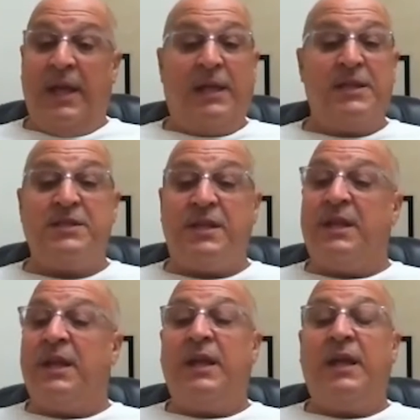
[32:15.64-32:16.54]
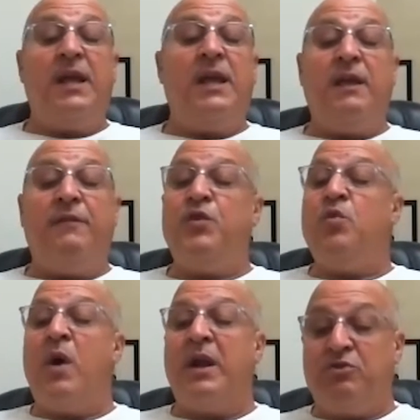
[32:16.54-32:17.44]
listen, if you
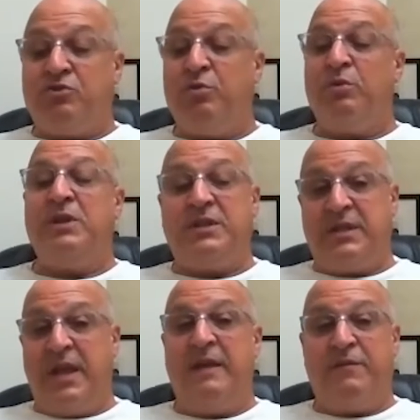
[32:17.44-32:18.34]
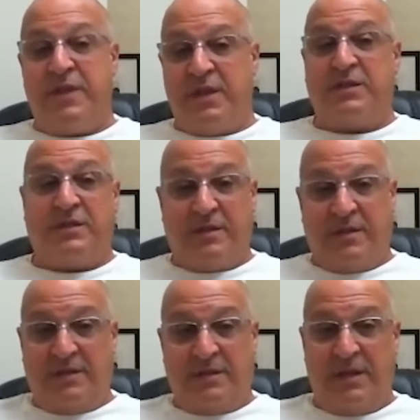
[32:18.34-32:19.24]
want to truly save this
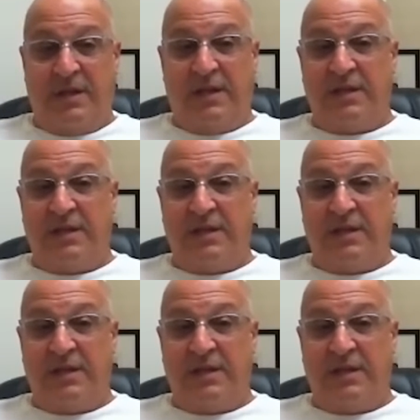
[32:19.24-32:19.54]
city,